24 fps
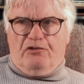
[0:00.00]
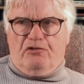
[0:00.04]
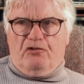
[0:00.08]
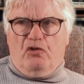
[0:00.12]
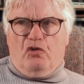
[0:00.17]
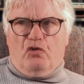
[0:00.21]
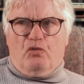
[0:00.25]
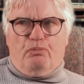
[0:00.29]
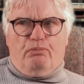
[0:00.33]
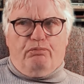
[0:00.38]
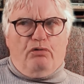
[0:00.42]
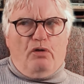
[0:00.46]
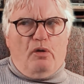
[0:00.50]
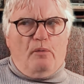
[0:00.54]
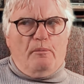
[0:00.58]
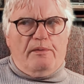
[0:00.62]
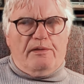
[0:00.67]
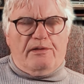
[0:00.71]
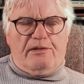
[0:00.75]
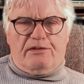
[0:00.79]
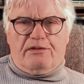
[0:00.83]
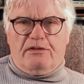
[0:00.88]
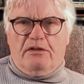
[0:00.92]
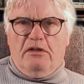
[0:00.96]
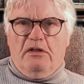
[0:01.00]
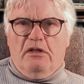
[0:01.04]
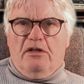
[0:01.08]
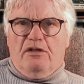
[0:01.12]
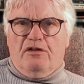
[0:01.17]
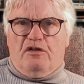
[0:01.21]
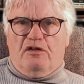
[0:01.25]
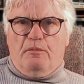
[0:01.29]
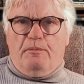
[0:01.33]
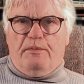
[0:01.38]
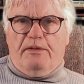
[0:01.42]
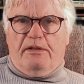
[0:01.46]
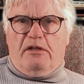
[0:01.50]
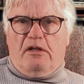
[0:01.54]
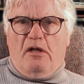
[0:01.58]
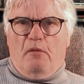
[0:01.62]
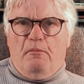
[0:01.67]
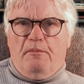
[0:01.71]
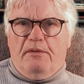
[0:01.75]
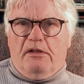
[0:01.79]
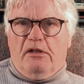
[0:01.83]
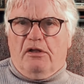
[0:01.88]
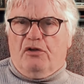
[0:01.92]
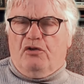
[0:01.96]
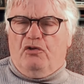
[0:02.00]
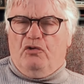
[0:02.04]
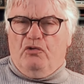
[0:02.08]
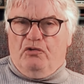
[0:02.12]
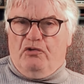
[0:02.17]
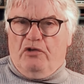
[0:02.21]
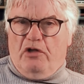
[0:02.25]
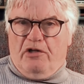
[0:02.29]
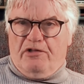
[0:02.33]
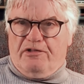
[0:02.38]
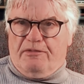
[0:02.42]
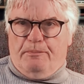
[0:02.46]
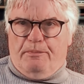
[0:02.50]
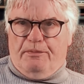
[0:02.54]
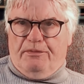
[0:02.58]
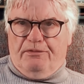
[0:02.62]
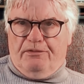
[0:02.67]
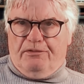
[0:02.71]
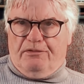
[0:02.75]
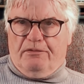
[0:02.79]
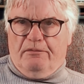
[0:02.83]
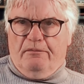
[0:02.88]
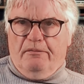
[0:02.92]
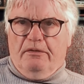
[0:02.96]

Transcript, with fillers: not promise to becoming a good husband.